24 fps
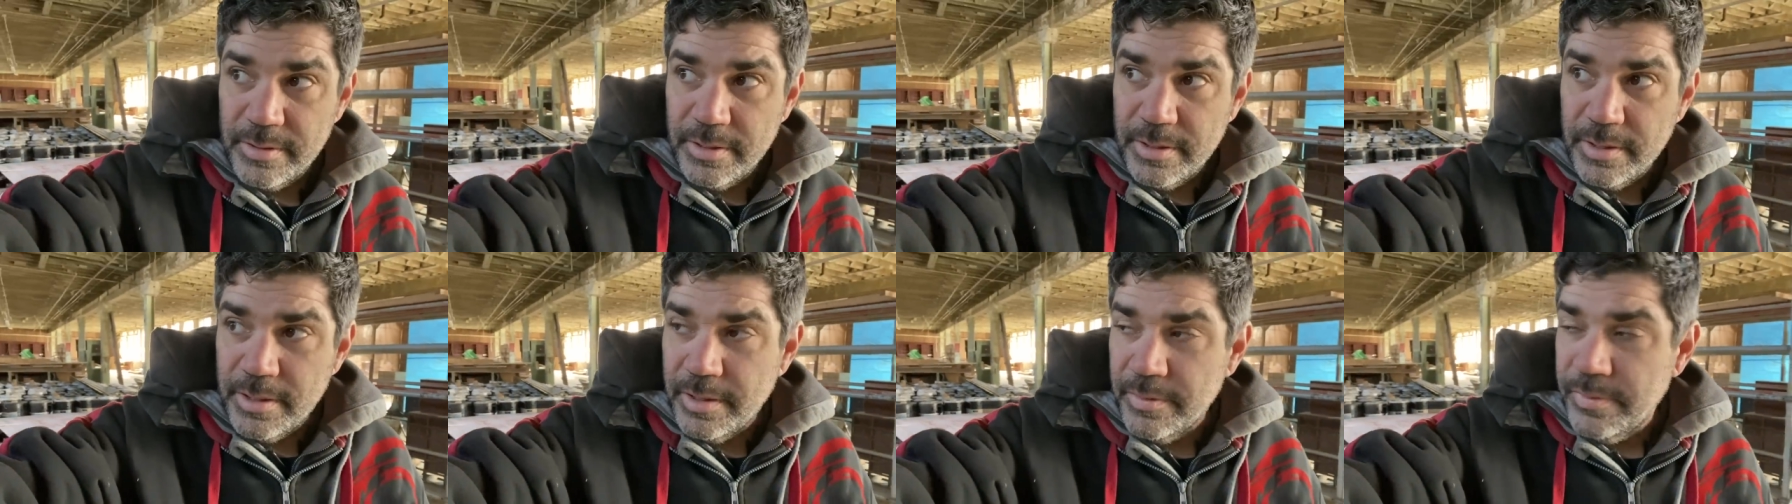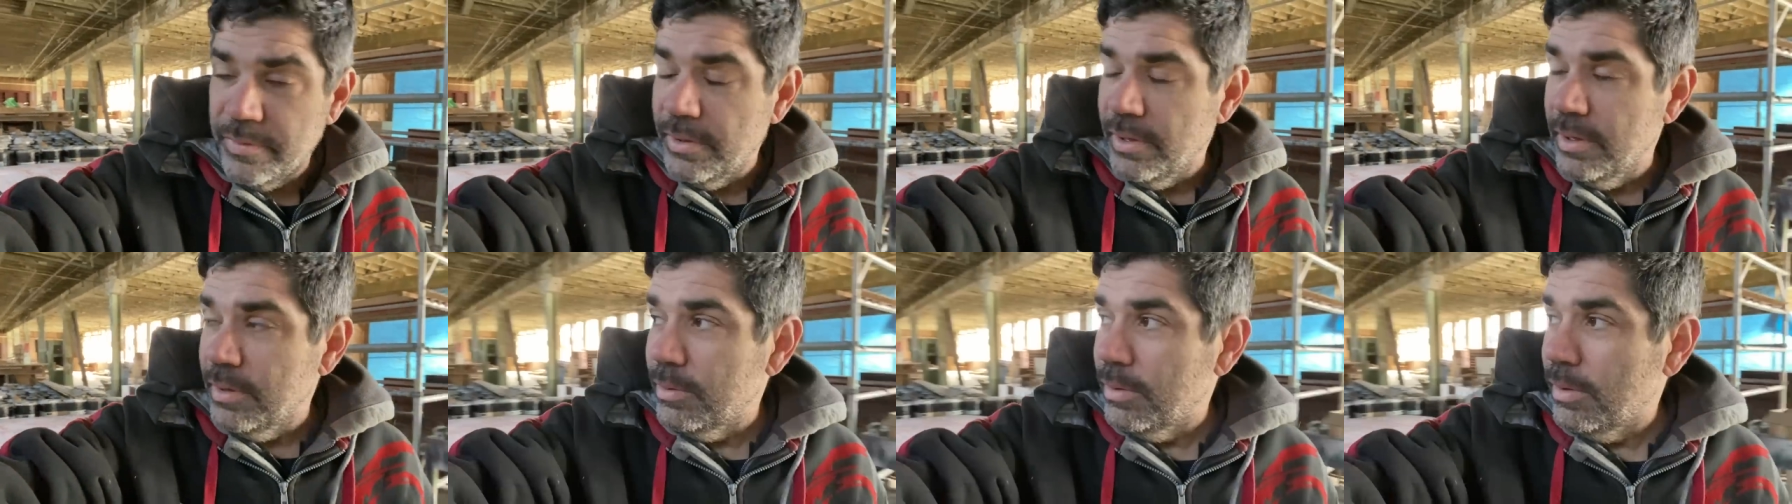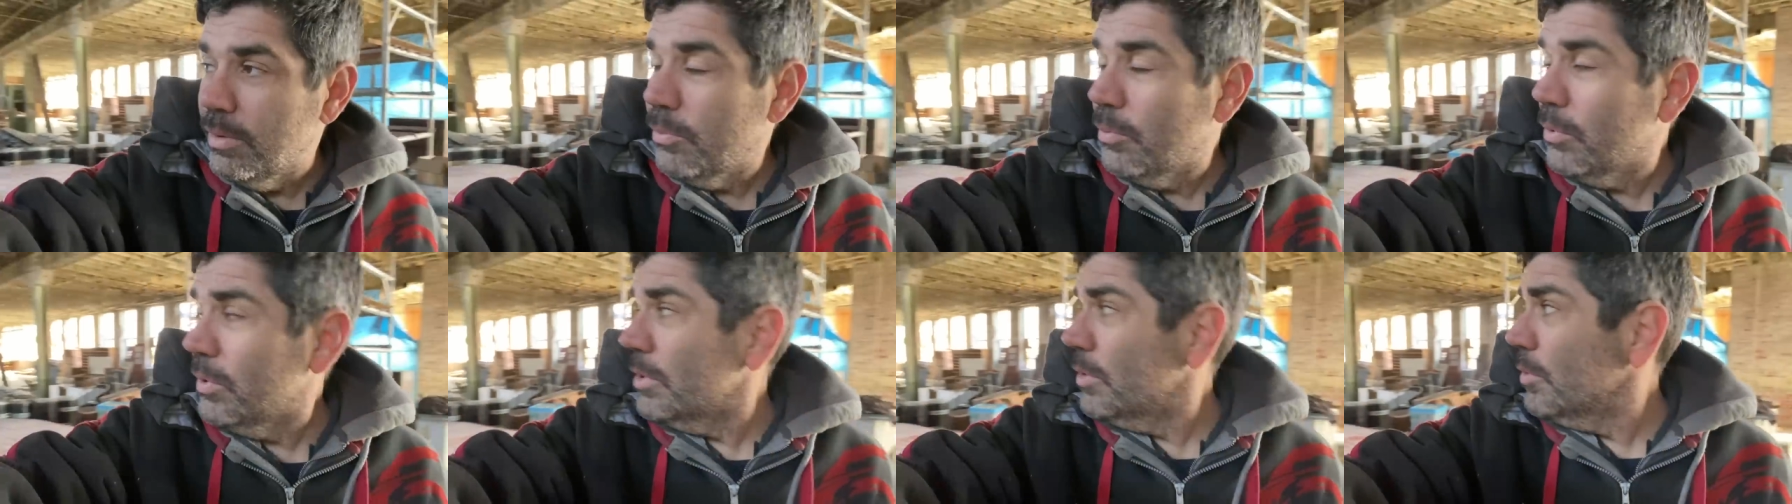And I thought, I
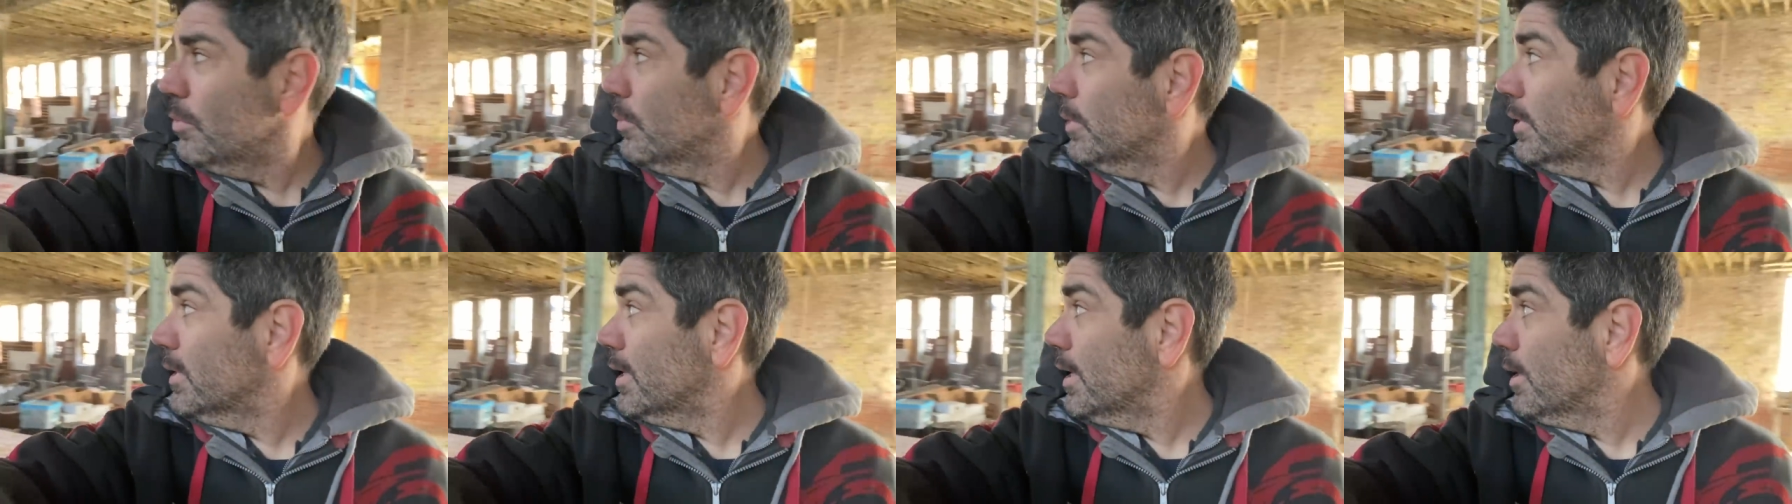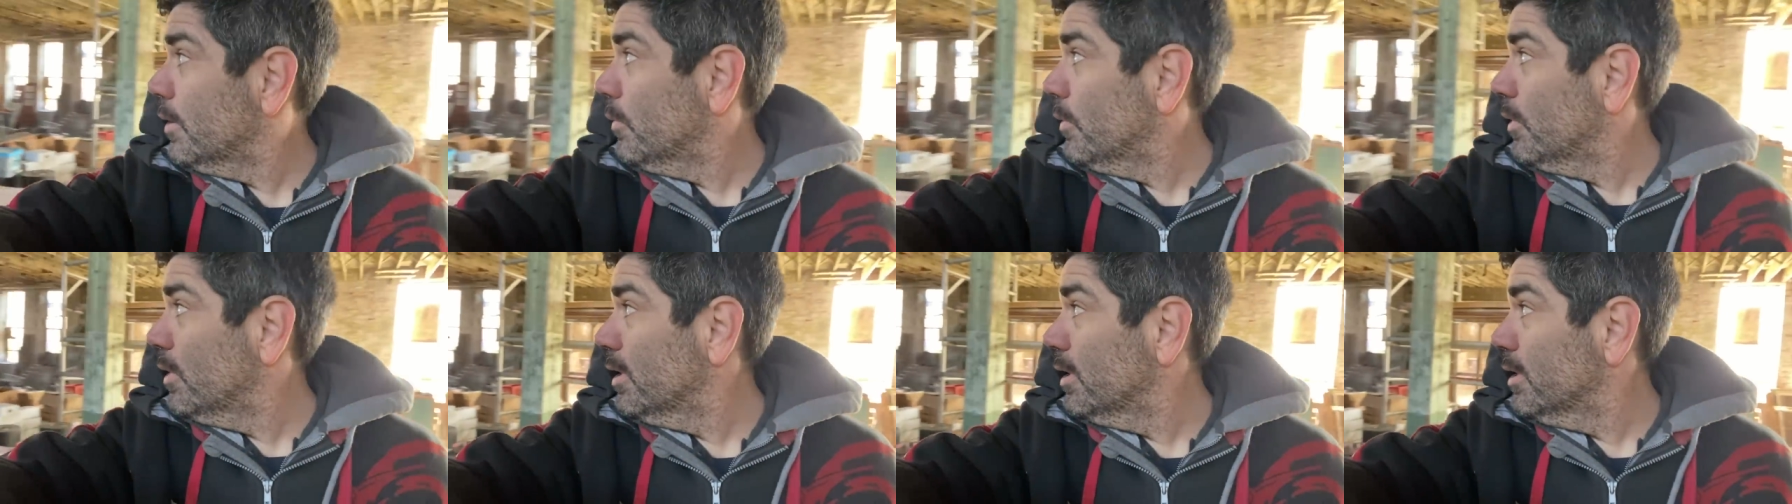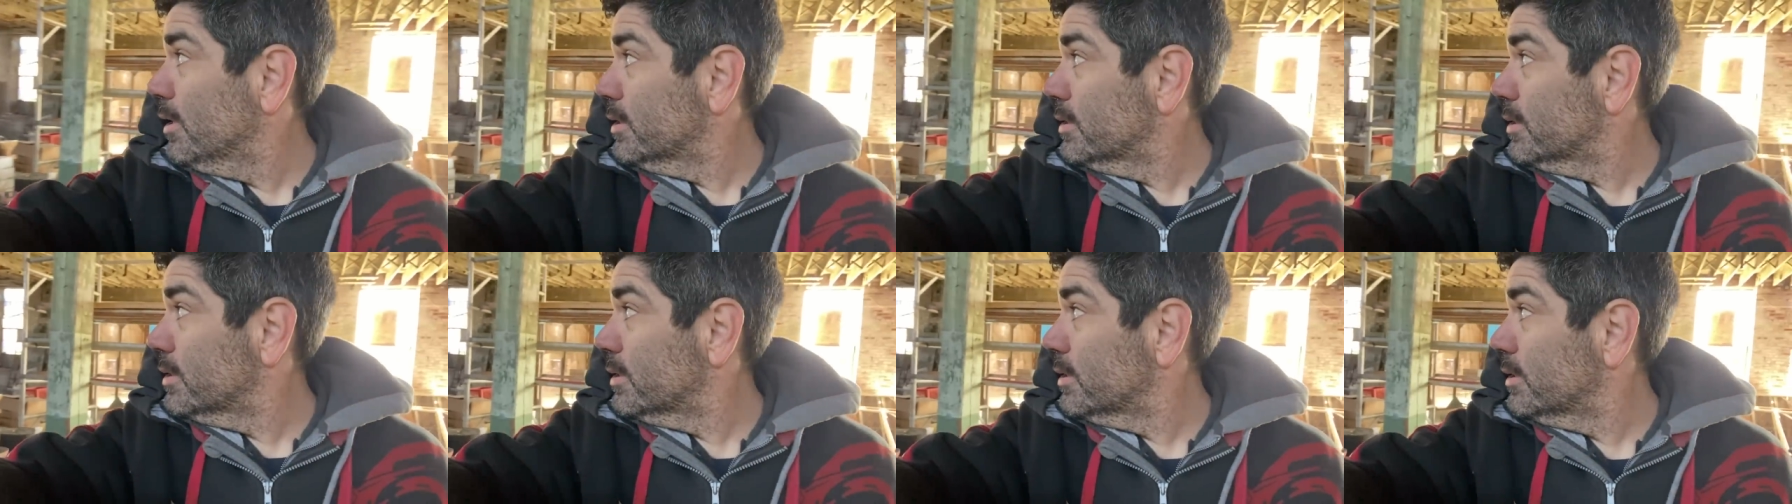wonder what that
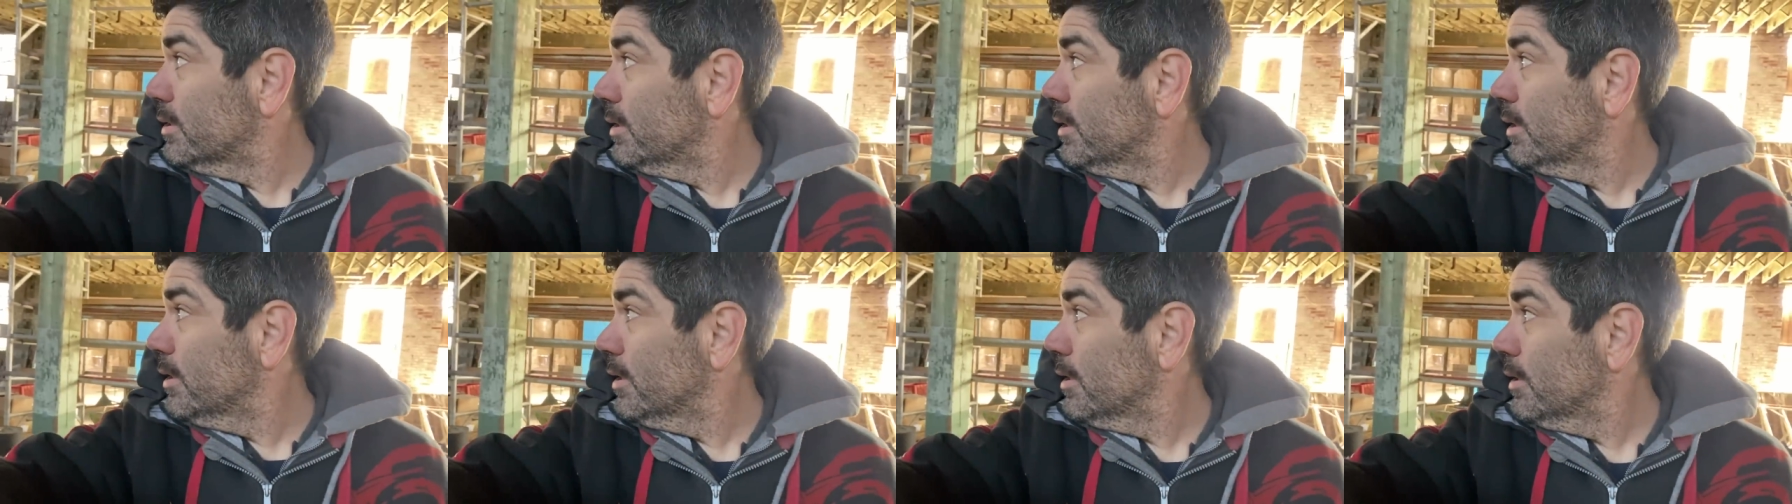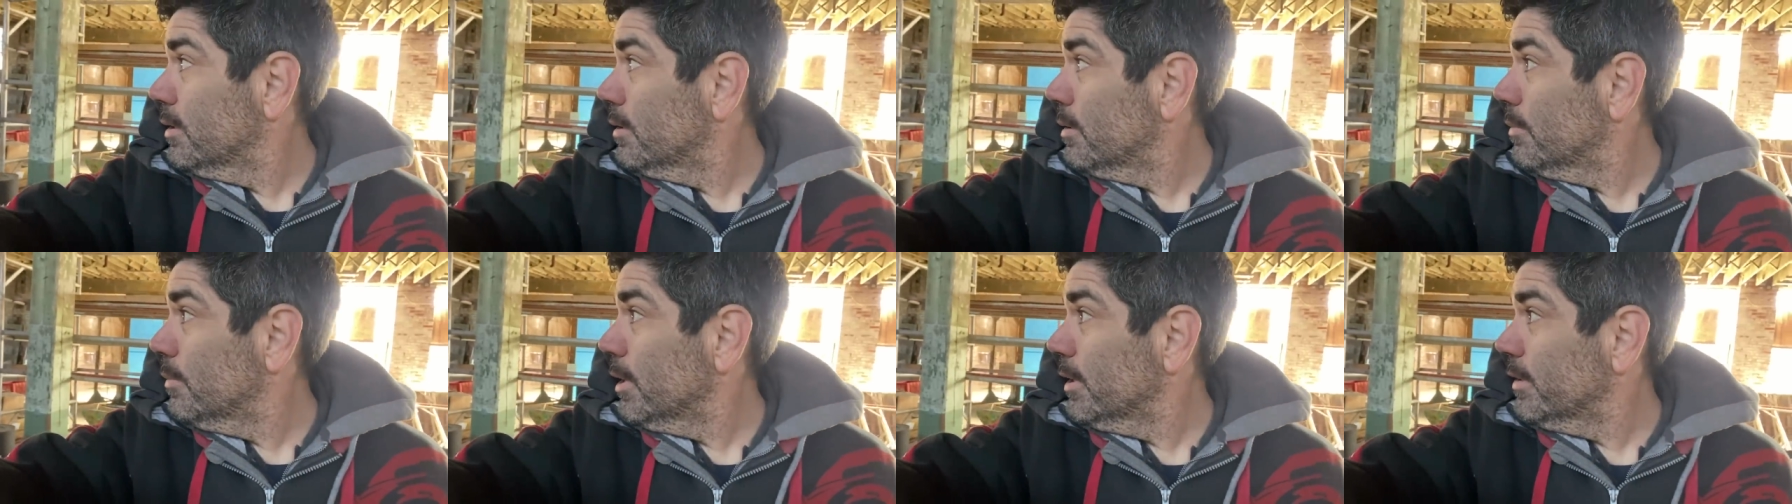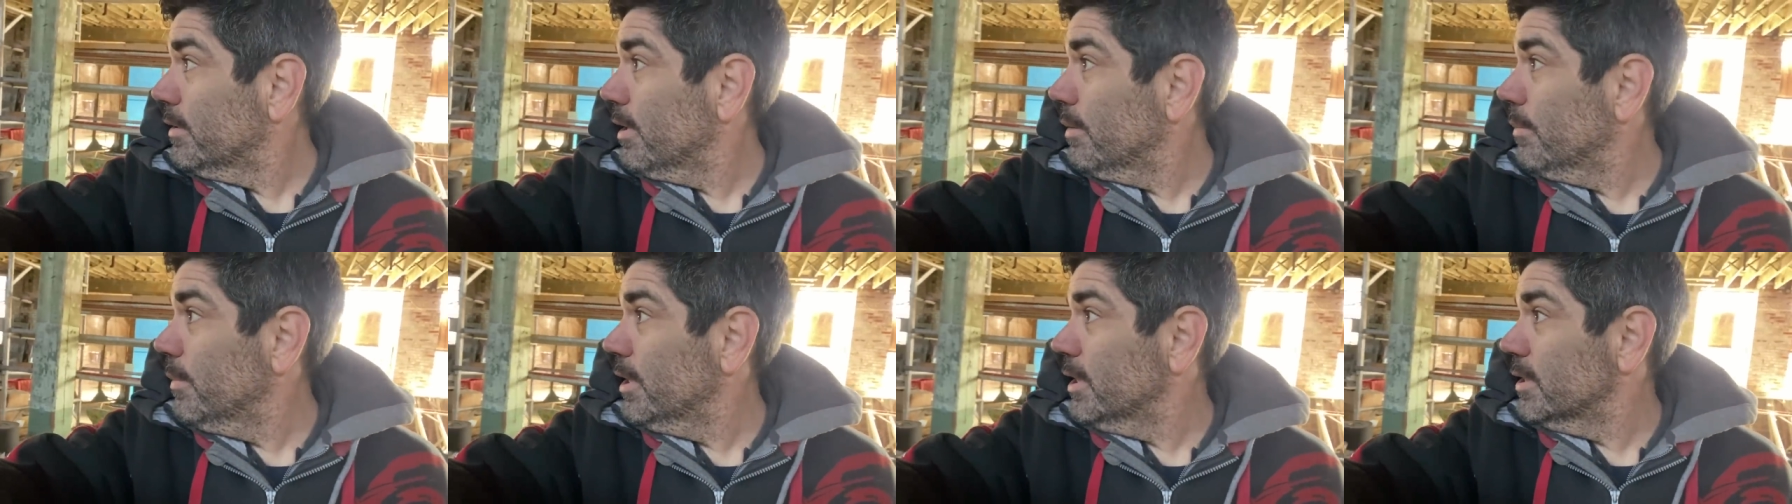was about
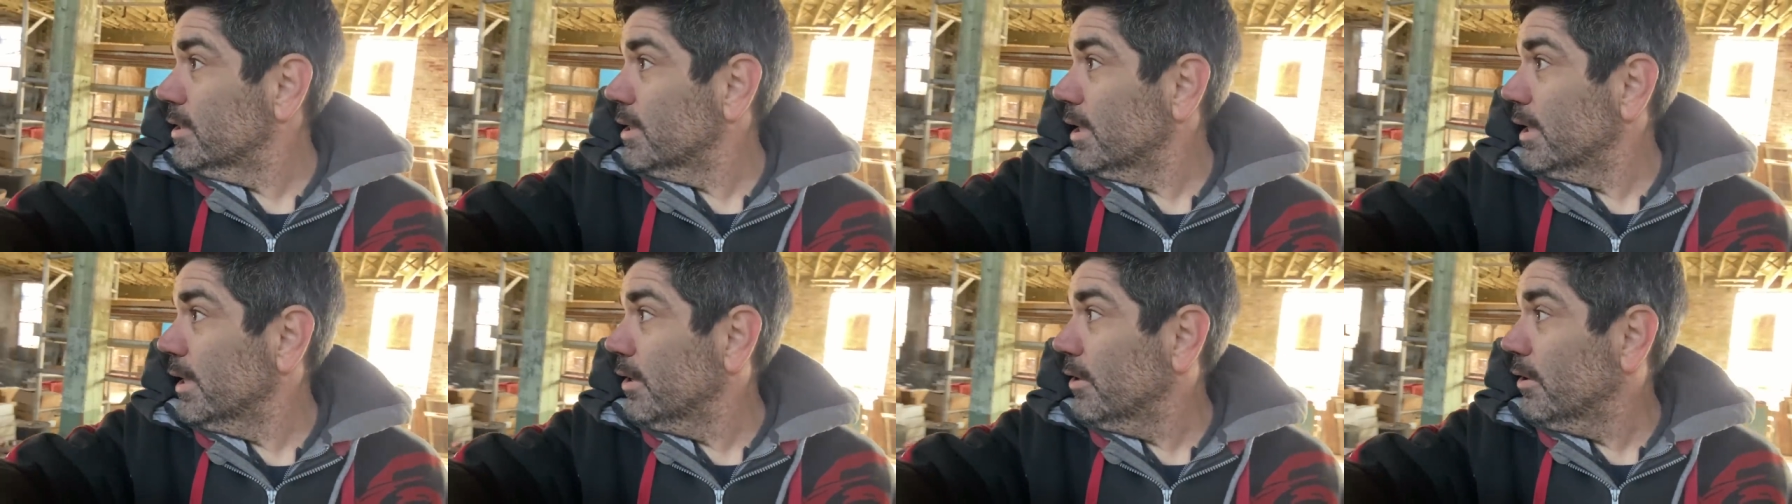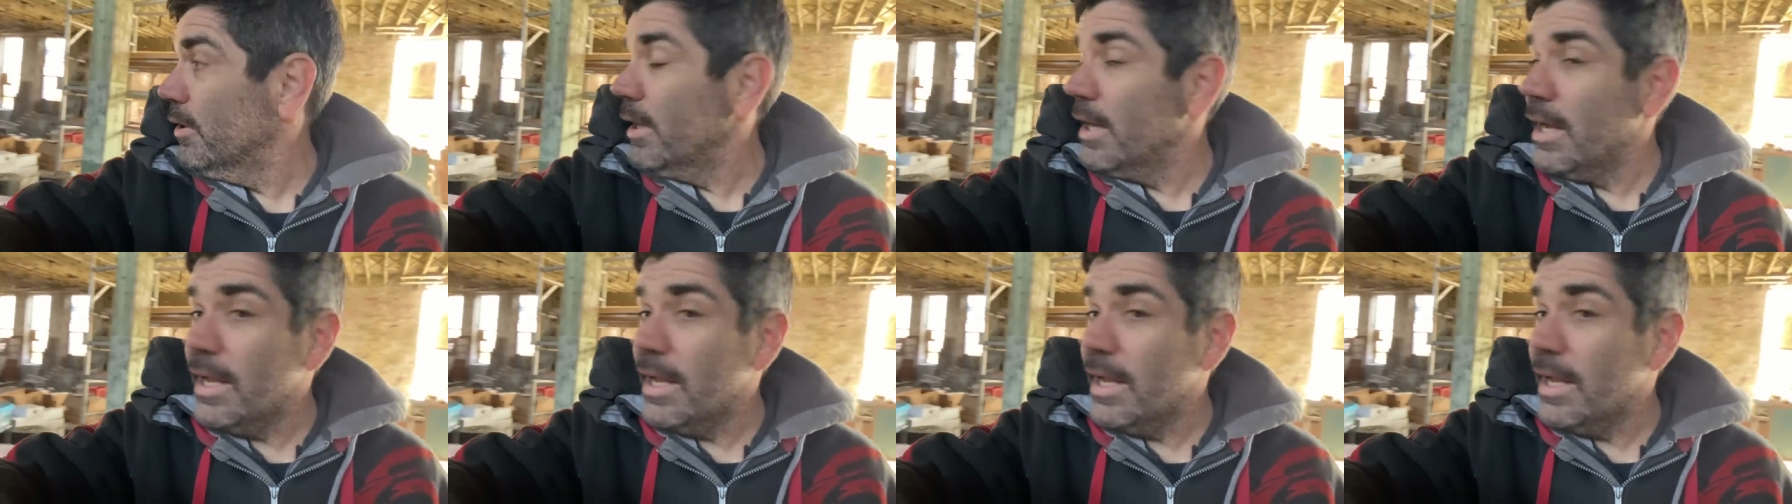10 minutes later.